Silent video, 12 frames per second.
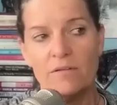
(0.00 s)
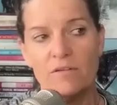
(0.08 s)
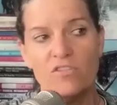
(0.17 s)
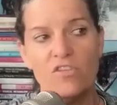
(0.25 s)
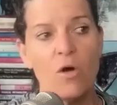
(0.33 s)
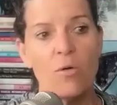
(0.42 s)

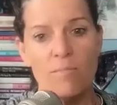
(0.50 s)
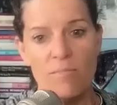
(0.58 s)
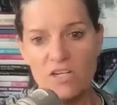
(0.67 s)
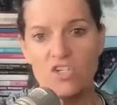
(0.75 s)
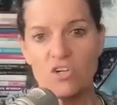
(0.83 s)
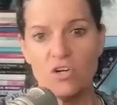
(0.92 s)
So,
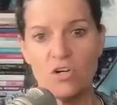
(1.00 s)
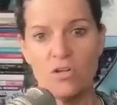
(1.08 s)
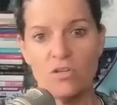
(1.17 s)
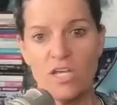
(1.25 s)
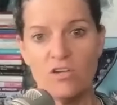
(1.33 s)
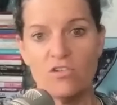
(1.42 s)
make sure
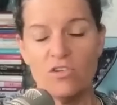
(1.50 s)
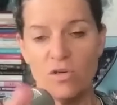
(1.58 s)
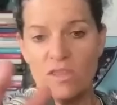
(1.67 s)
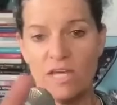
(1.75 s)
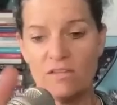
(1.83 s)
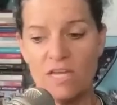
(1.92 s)
that you're
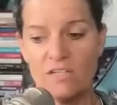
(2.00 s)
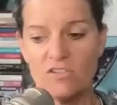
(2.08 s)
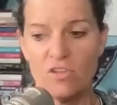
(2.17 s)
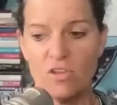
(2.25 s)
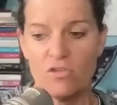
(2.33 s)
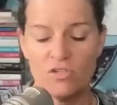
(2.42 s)
doing that. That's
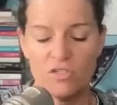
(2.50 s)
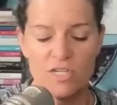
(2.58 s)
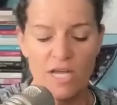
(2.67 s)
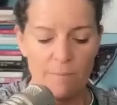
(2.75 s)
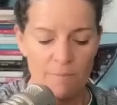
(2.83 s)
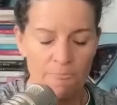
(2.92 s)
the third
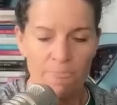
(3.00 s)
step.